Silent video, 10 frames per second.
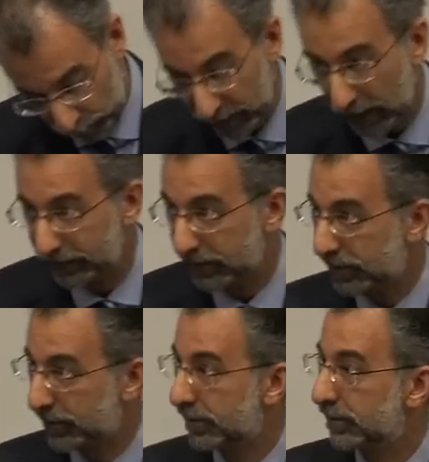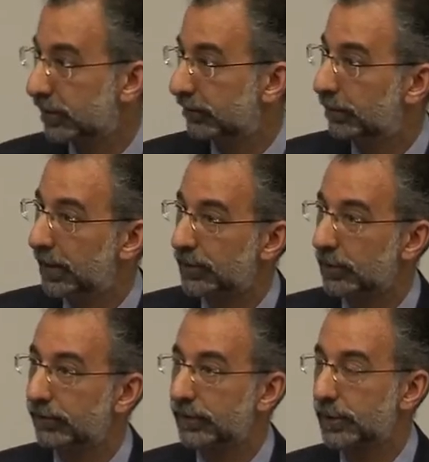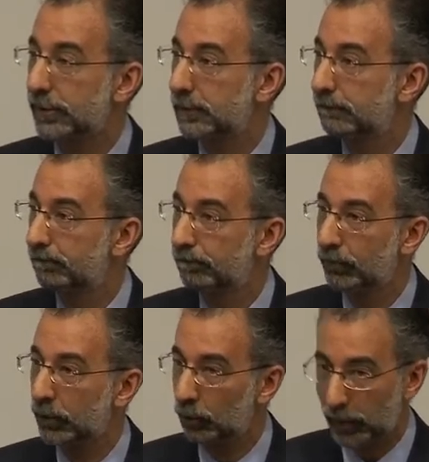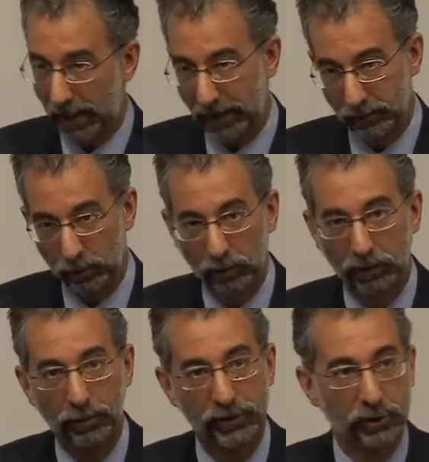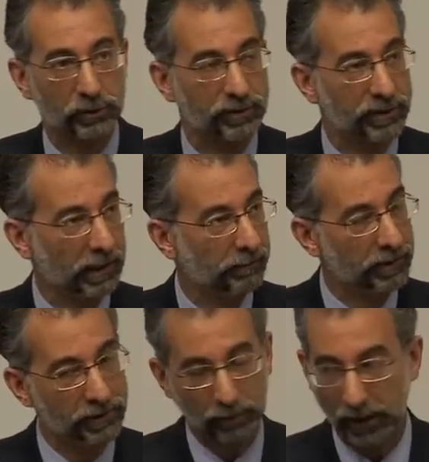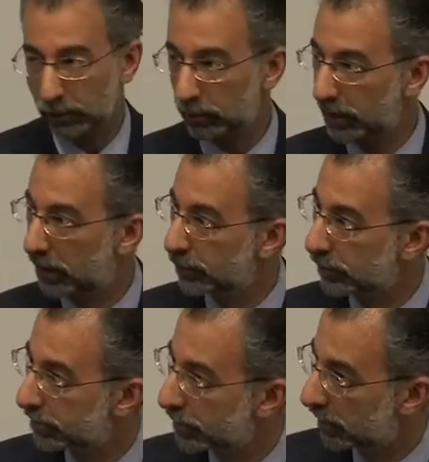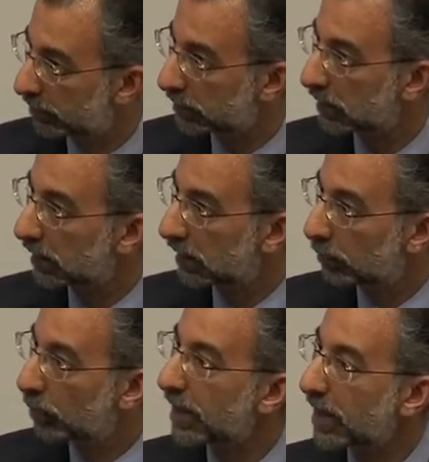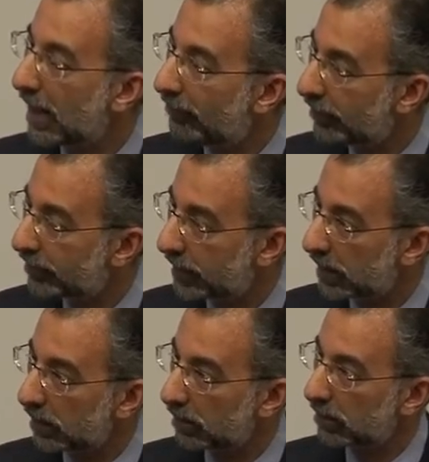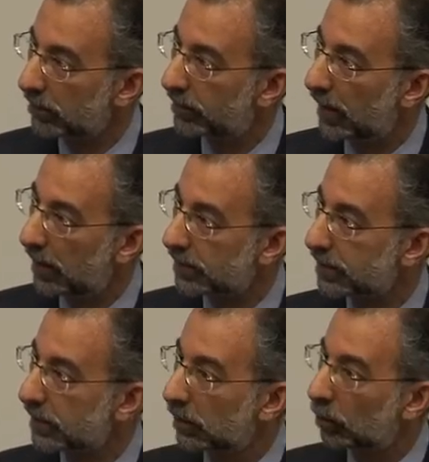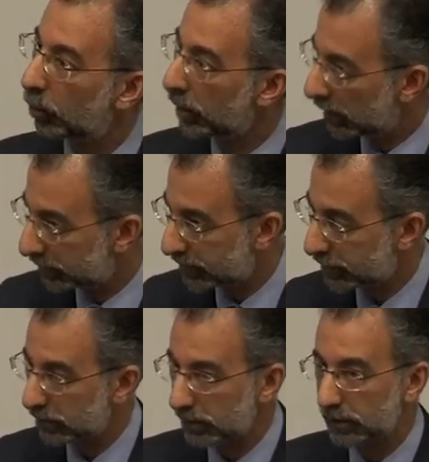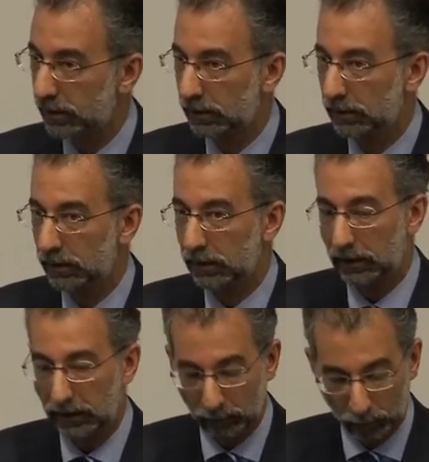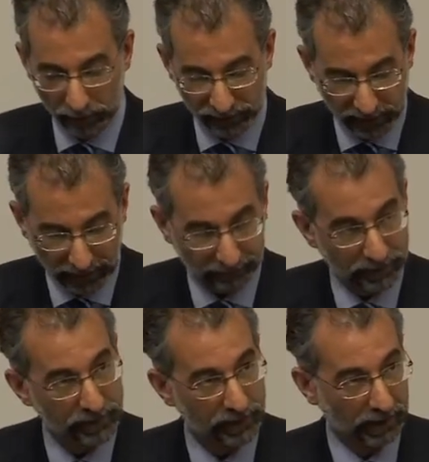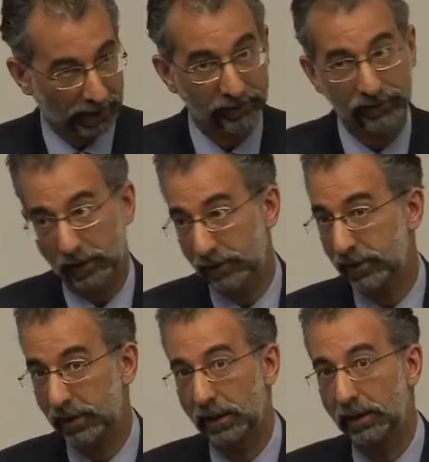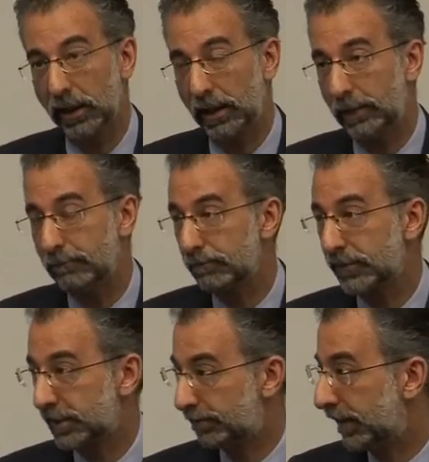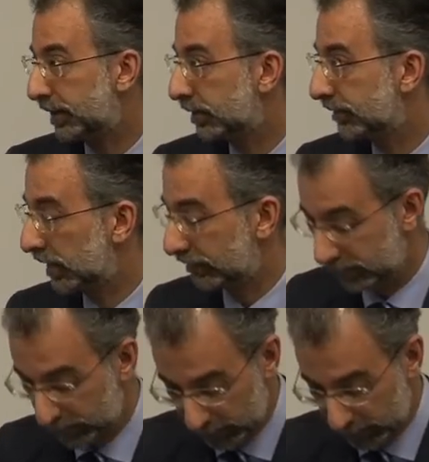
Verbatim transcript: we had the assistance of the police officers. We had all the prosecution statements, we had all the unused material, we had everything that we understood was the evidence against those um, suspected of Stephen's